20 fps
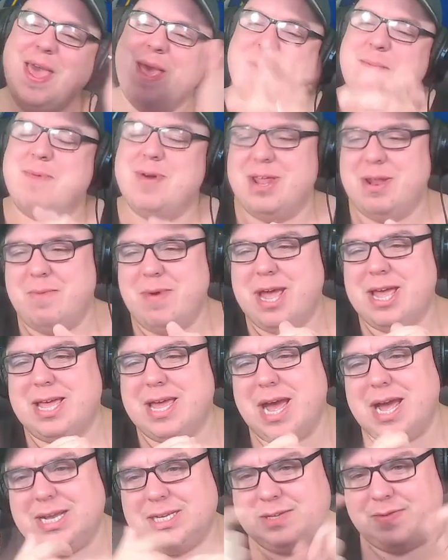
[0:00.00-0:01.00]
well, anyway,
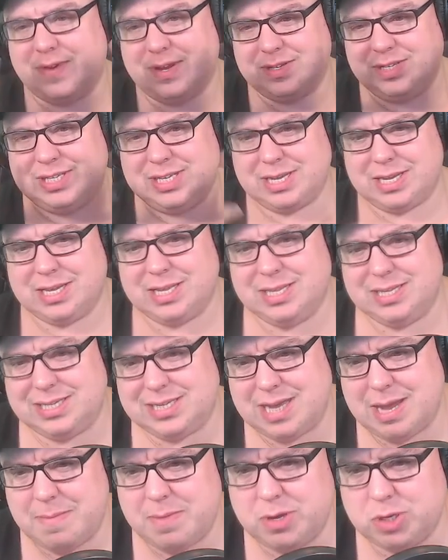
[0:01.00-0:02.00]
guys, thanks for taking the
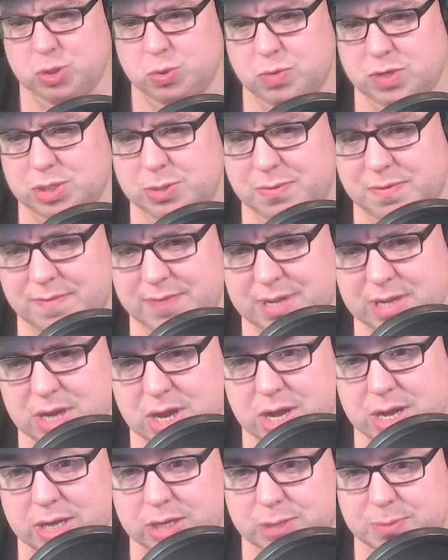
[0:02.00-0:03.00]
time out to watch my
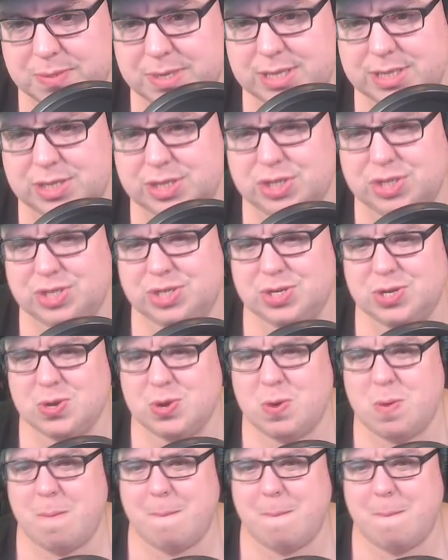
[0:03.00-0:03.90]
video, and I'll speak to you soon.